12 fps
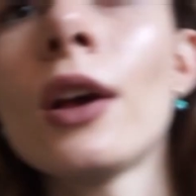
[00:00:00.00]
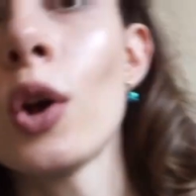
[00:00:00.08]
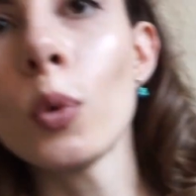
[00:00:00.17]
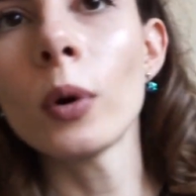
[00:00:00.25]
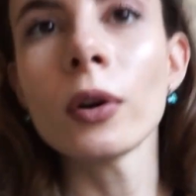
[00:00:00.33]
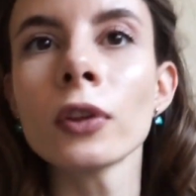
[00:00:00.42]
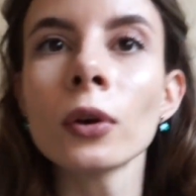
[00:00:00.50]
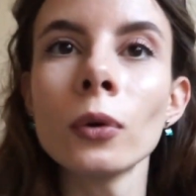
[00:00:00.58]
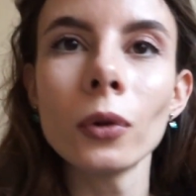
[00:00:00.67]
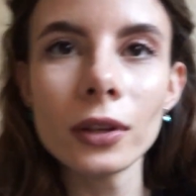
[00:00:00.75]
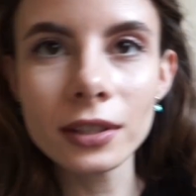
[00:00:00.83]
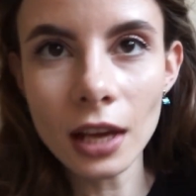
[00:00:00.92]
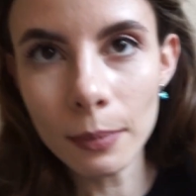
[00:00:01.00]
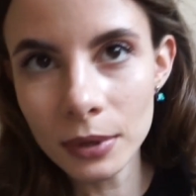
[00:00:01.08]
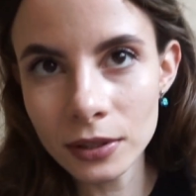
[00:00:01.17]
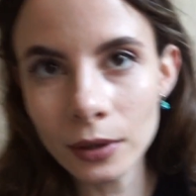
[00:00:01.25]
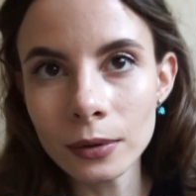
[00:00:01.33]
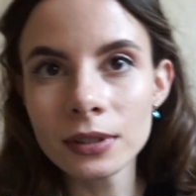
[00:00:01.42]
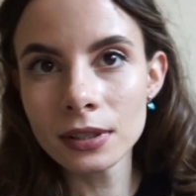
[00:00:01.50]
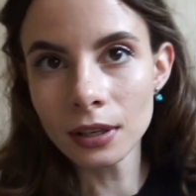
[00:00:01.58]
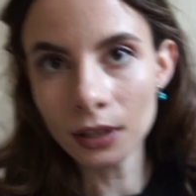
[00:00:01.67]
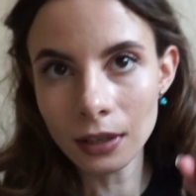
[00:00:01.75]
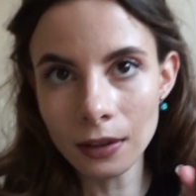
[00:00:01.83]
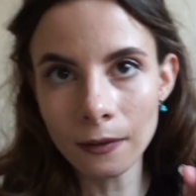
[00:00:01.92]
one of the coolest episodes
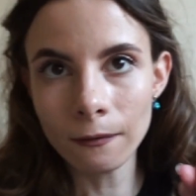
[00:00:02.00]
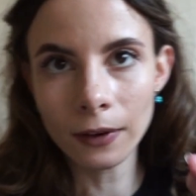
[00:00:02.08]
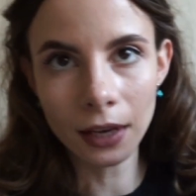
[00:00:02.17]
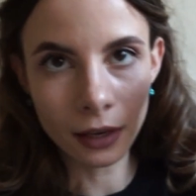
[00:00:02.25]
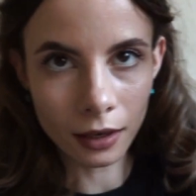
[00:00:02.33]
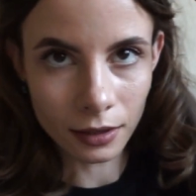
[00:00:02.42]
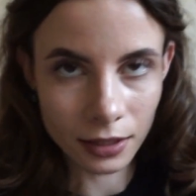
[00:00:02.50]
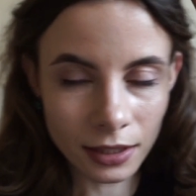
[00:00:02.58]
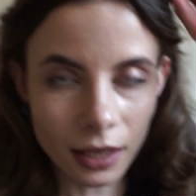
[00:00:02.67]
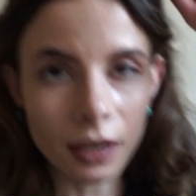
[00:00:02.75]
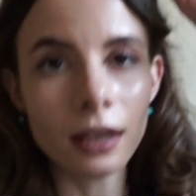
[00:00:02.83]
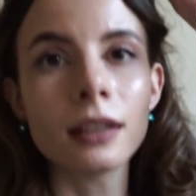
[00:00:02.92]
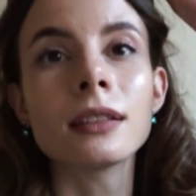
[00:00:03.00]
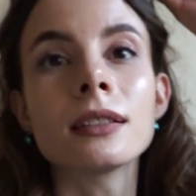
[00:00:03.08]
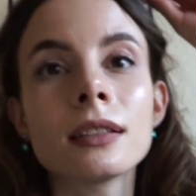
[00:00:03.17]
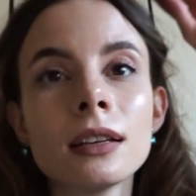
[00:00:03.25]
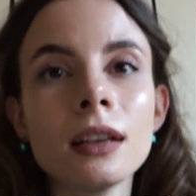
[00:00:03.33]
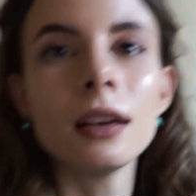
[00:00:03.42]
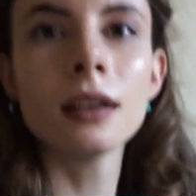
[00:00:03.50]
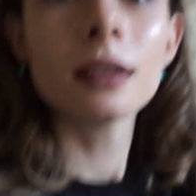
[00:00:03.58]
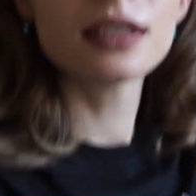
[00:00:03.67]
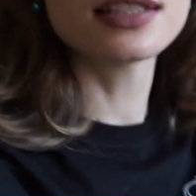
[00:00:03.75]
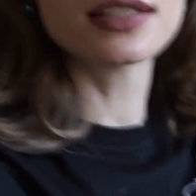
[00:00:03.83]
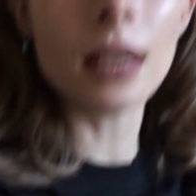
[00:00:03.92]
in Vegas and
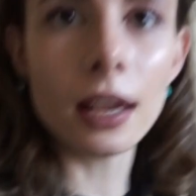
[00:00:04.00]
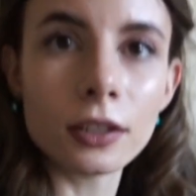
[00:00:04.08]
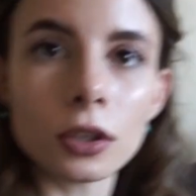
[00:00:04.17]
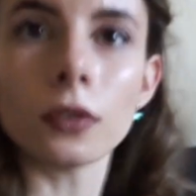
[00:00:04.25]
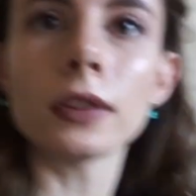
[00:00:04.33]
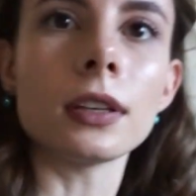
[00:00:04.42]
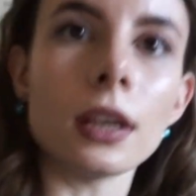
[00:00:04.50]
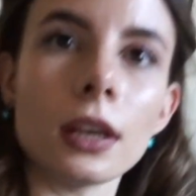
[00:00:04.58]
this is end of the day.